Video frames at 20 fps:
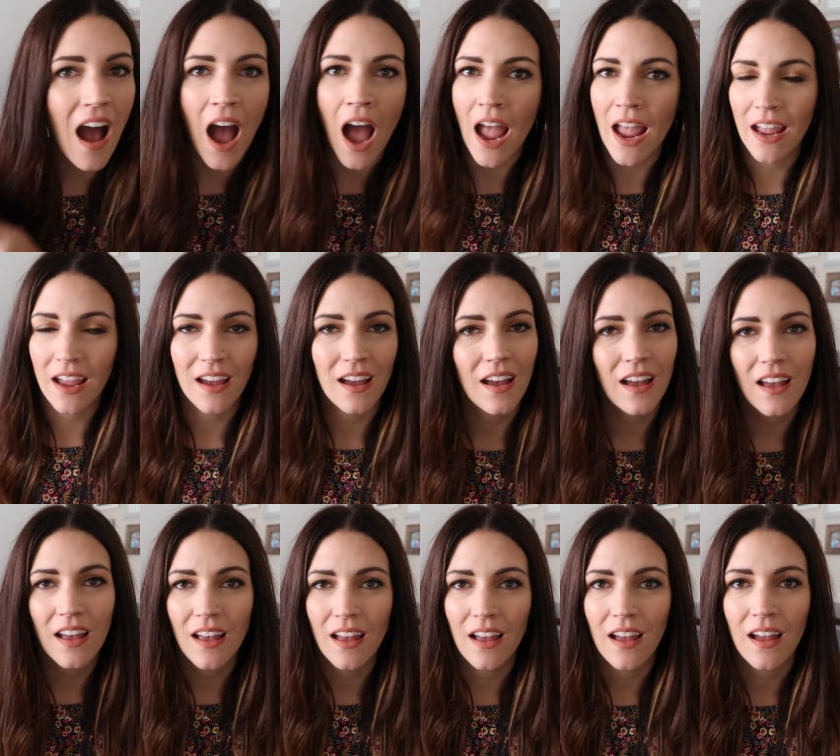I
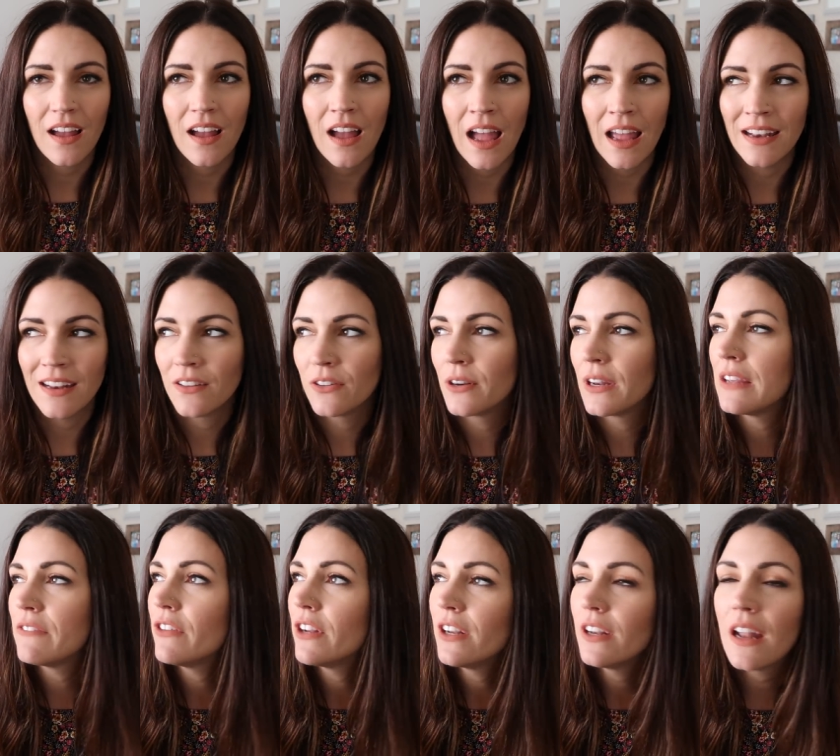don't
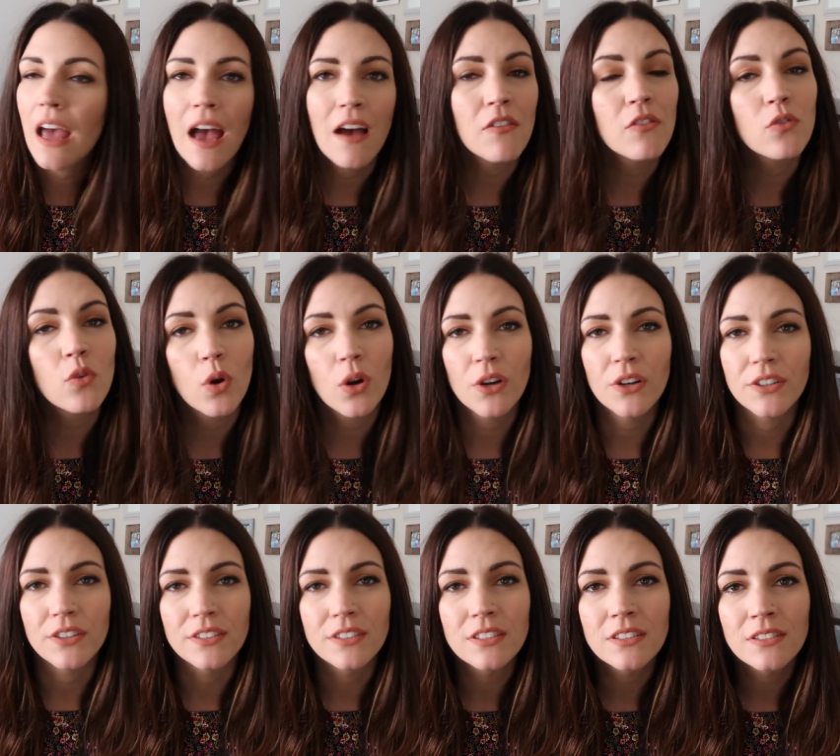even have
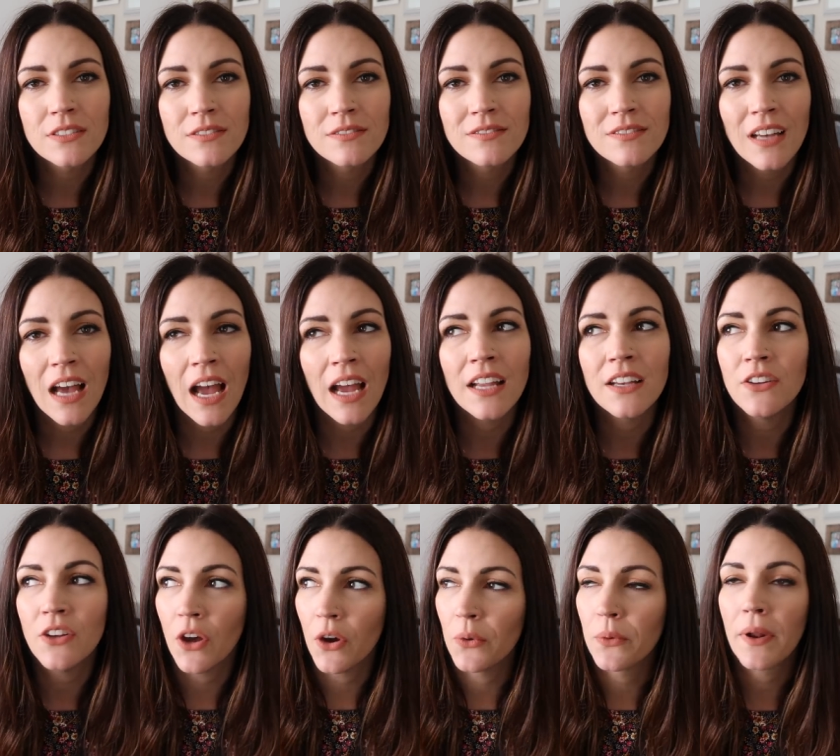words. I
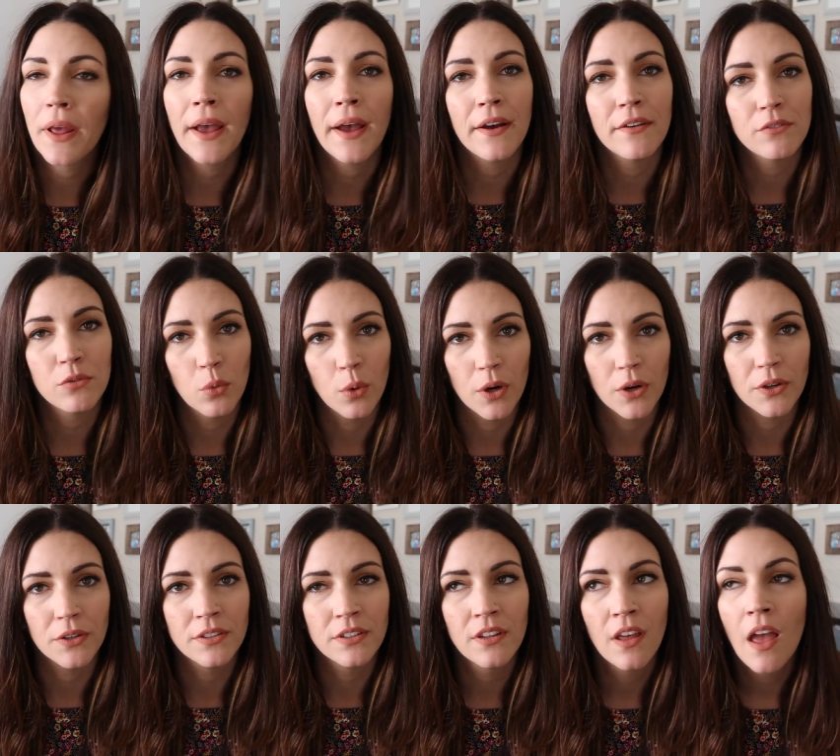don't have
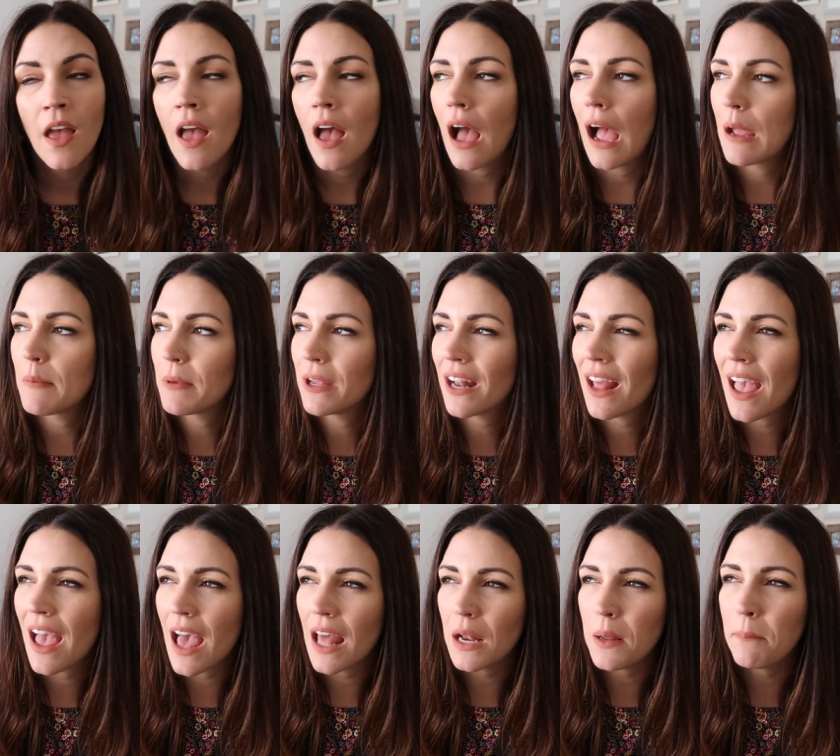words. I mean,
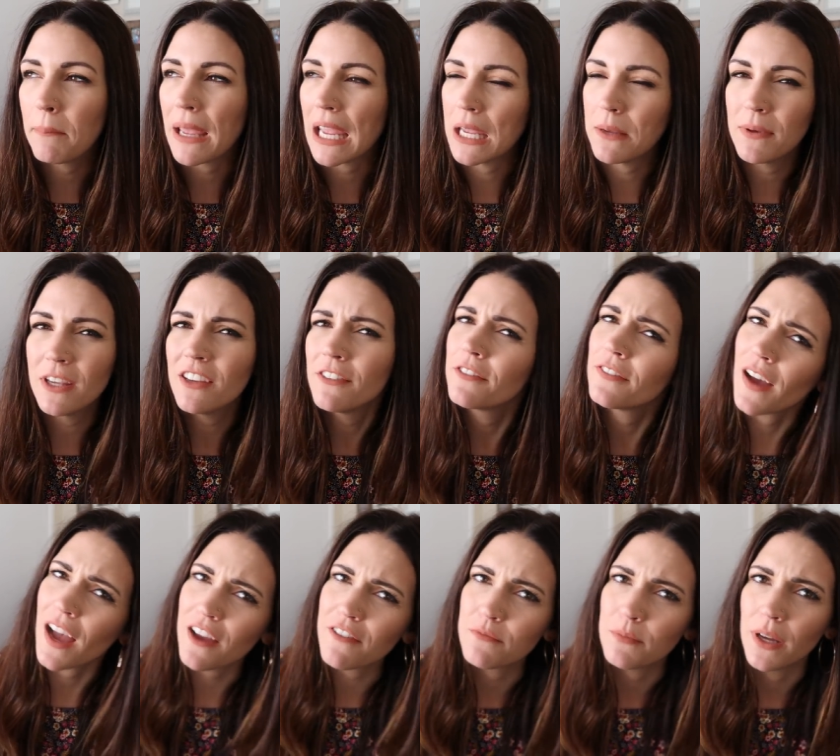I had a baby
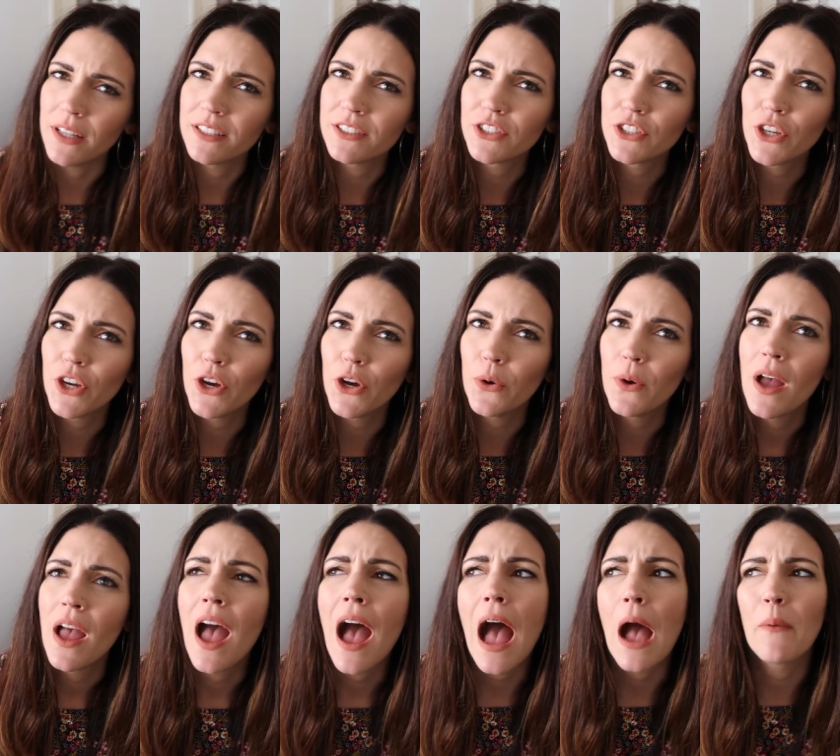5 months
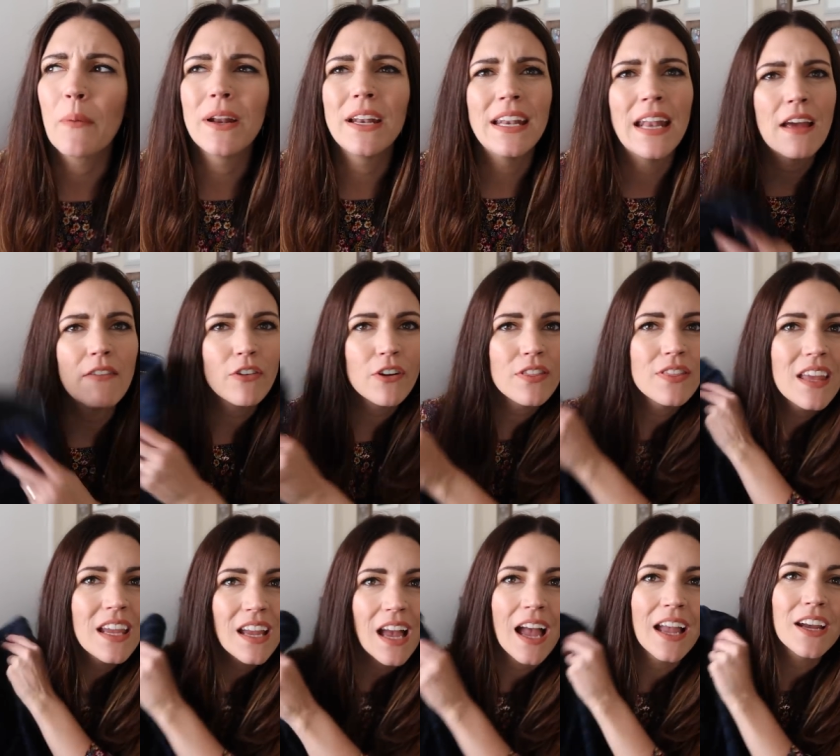ago. I would never
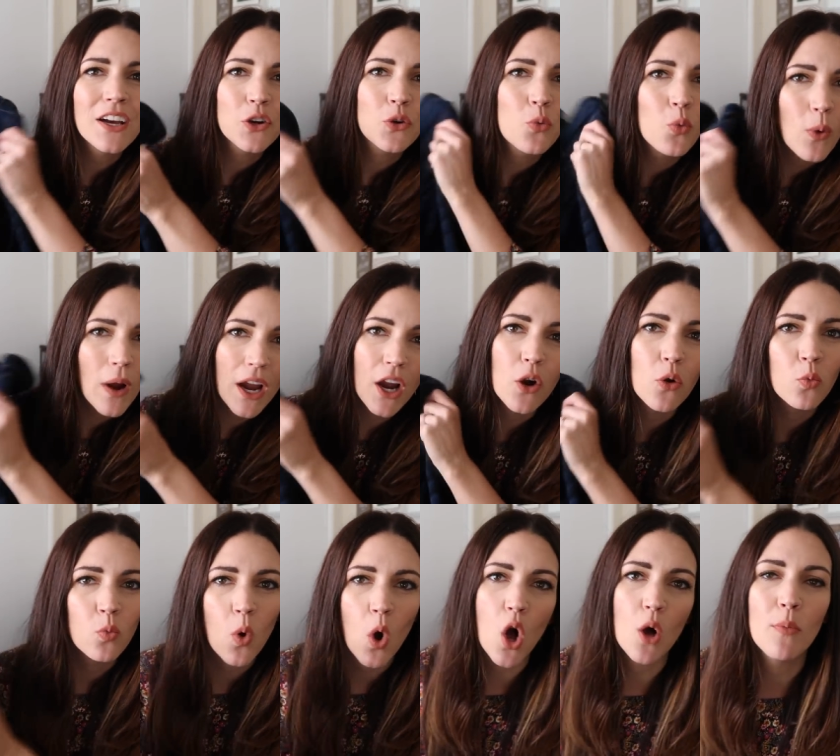think I could
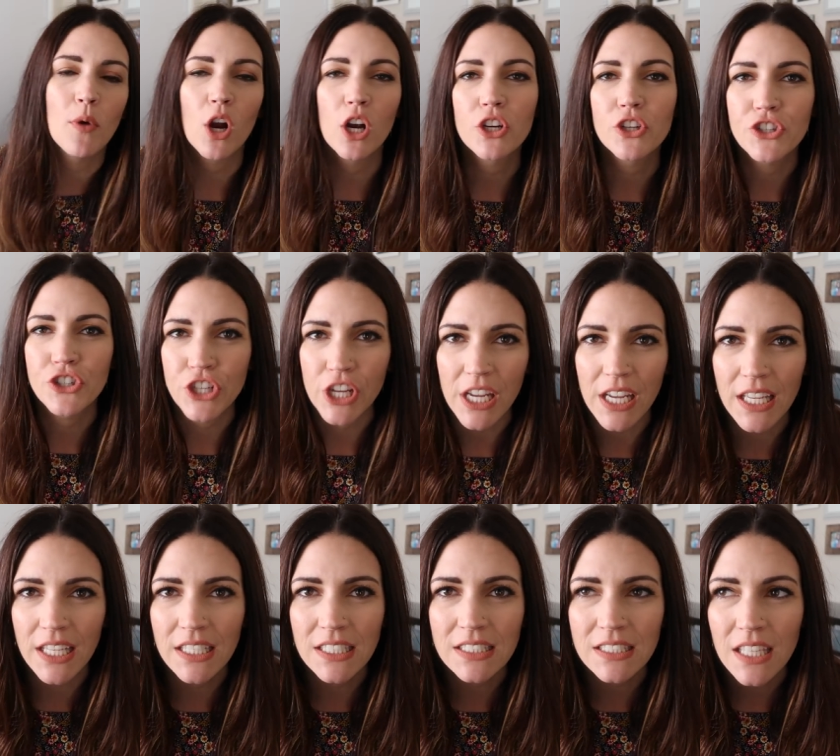wear Walmart
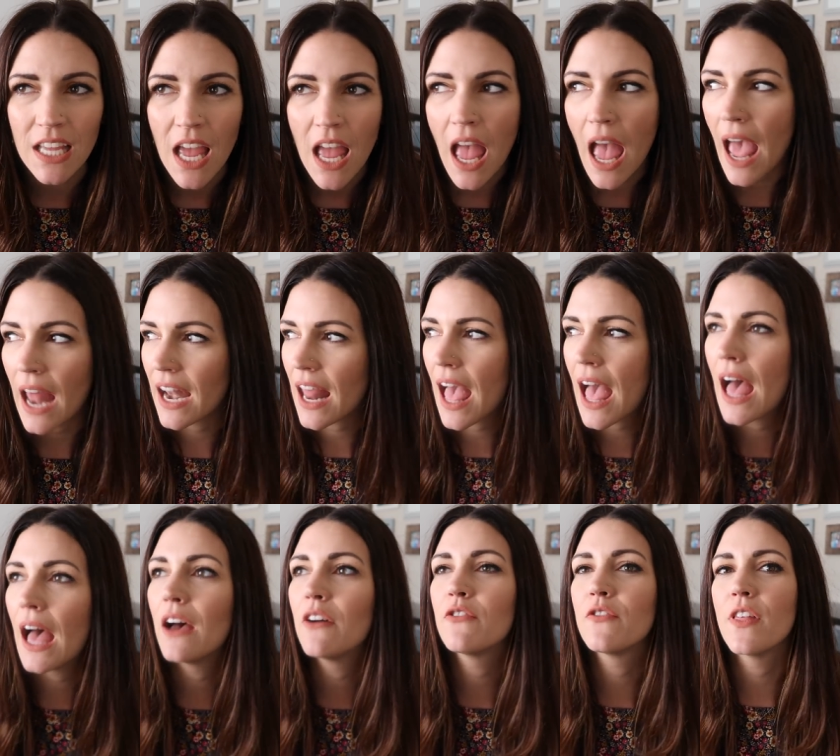jeans and
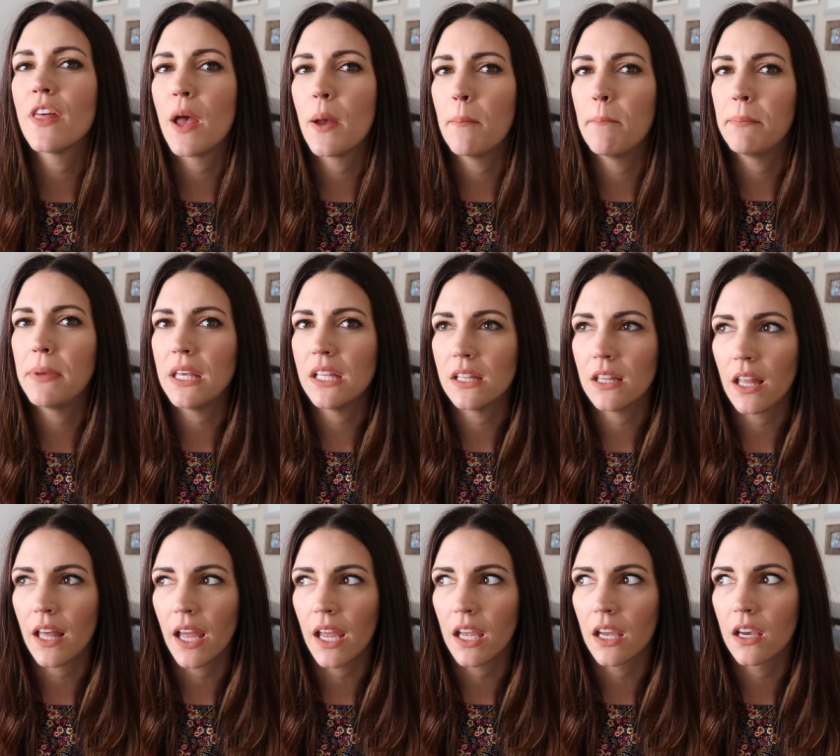have them be
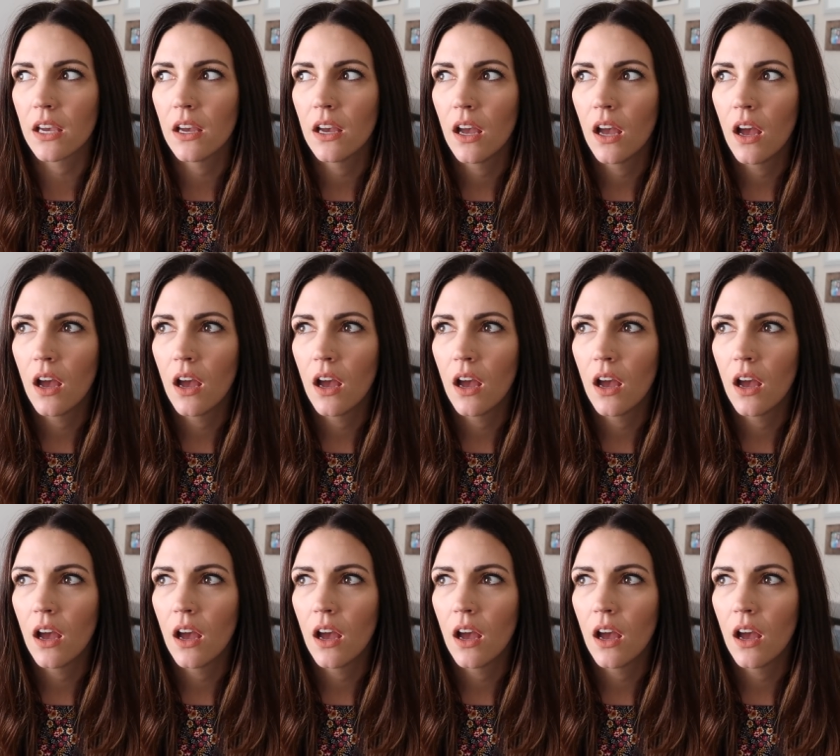like,